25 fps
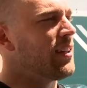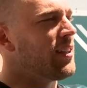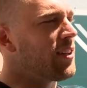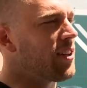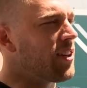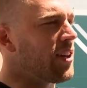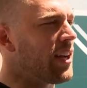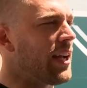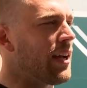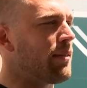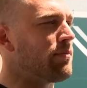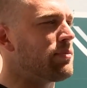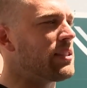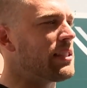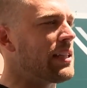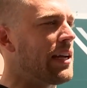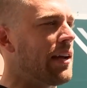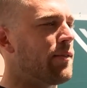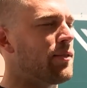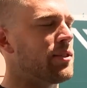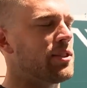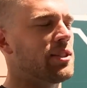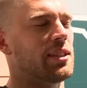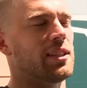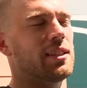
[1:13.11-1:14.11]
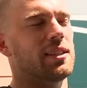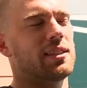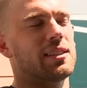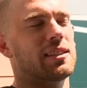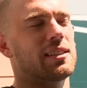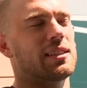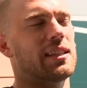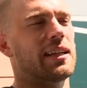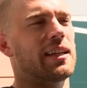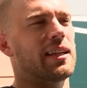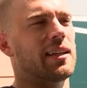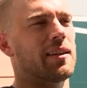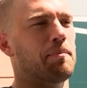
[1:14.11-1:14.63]
Their ham sandwiches is
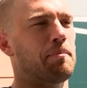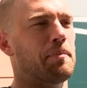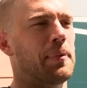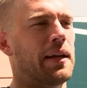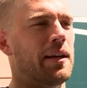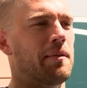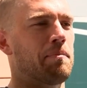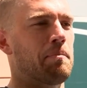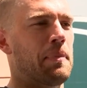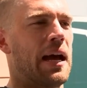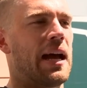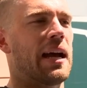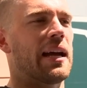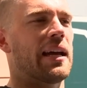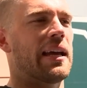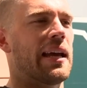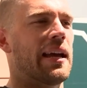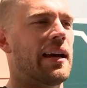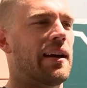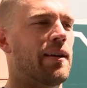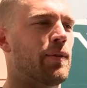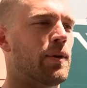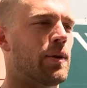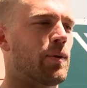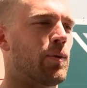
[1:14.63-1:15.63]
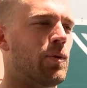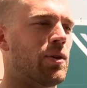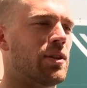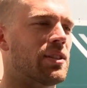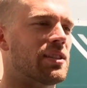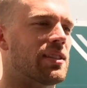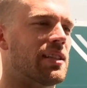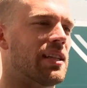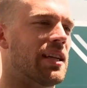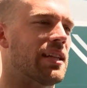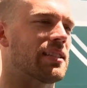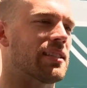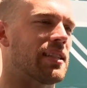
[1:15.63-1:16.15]
like a big baguette with one
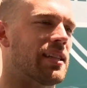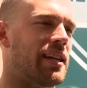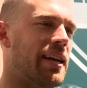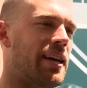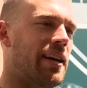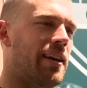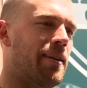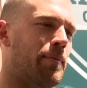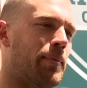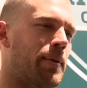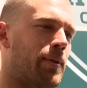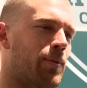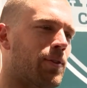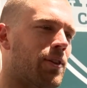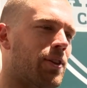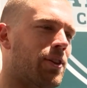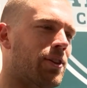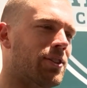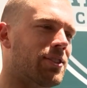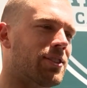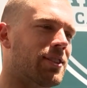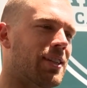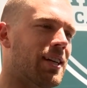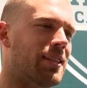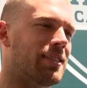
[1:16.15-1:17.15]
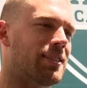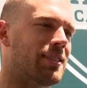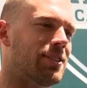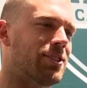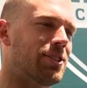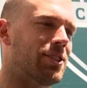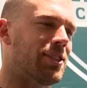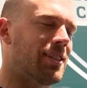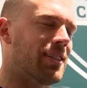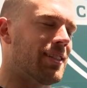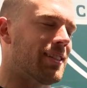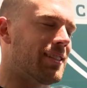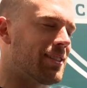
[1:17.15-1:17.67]
slice of ham and a little slice of
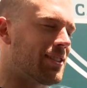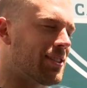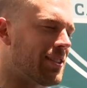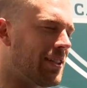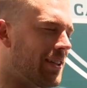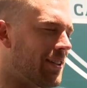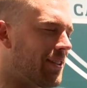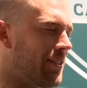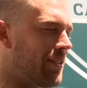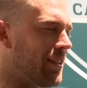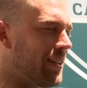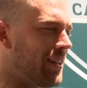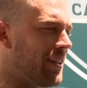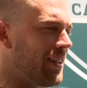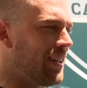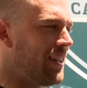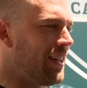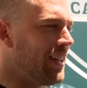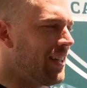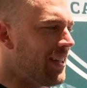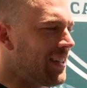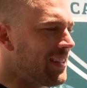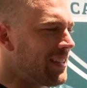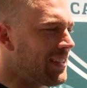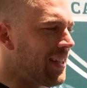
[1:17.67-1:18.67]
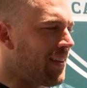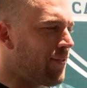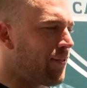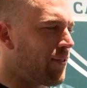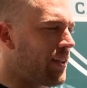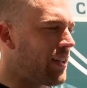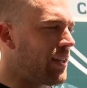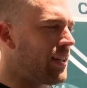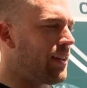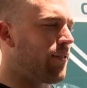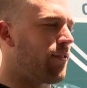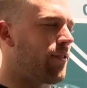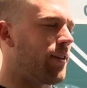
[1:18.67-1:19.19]
cheese. So uh,
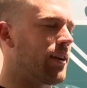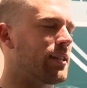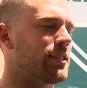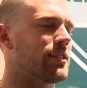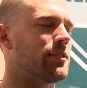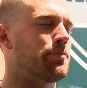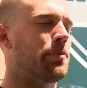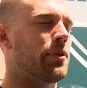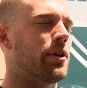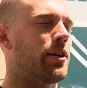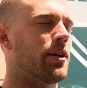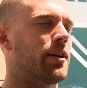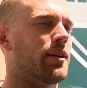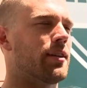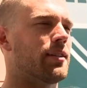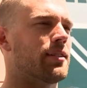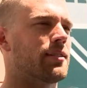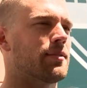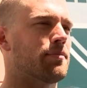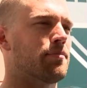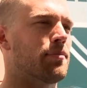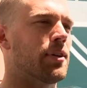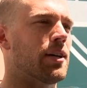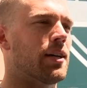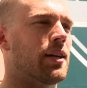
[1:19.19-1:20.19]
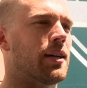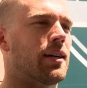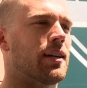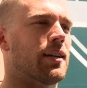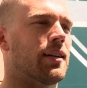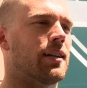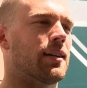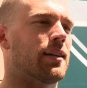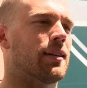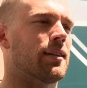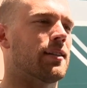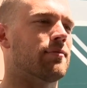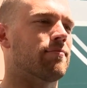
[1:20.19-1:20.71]
definitely a different experience, but
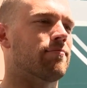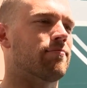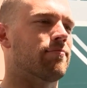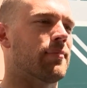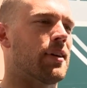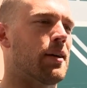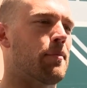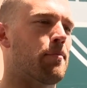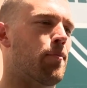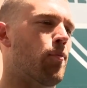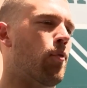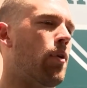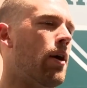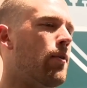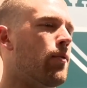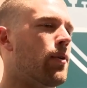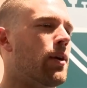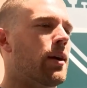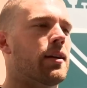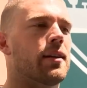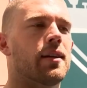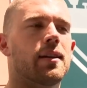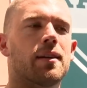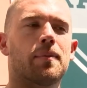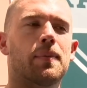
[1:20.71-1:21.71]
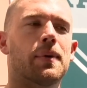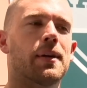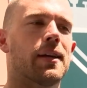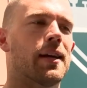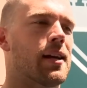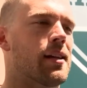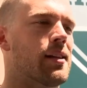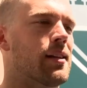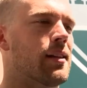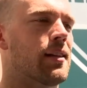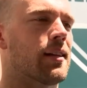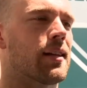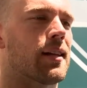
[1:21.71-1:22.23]
um, I'm right where I need to be
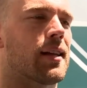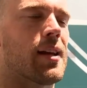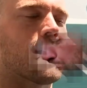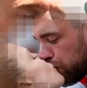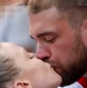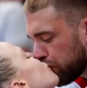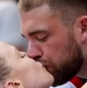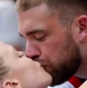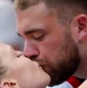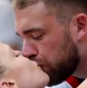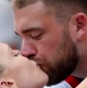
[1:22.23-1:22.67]
heading into camp.